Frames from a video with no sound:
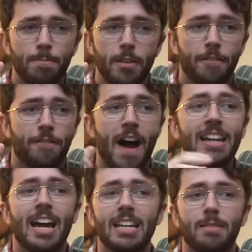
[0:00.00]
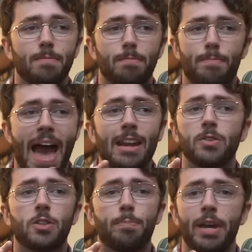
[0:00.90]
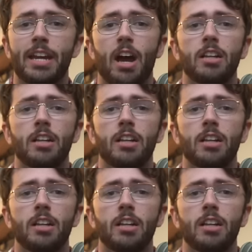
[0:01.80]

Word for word: finite battles to pick,